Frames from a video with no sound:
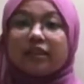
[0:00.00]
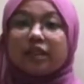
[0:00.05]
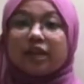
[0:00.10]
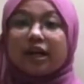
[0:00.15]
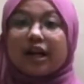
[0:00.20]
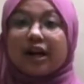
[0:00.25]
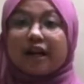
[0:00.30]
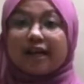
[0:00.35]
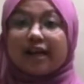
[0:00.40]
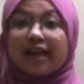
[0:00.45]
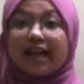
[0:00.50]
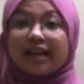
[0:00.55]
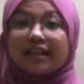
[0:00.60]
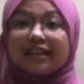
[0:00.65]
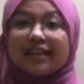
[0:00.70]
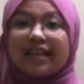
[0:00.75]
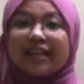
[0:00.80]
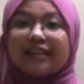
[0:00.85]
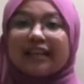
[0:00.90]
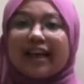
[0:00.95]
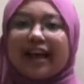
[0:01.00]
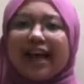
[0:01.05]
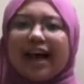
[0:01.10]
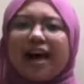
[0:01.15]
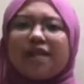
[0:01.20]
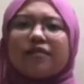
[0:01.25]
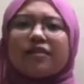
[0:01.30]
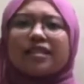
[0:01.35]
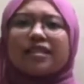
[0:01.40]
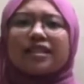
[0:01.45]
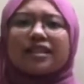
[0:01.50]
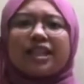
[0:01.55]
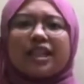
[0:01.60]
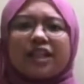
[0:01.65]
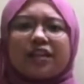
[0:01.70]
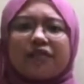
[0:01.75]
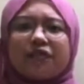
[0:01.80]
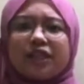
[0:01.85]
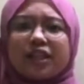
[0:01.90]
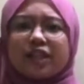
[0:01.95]
the current asset that have a
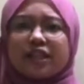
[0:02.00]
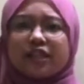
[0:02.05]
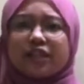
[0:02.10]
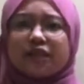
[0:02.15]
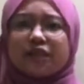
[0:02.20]
significant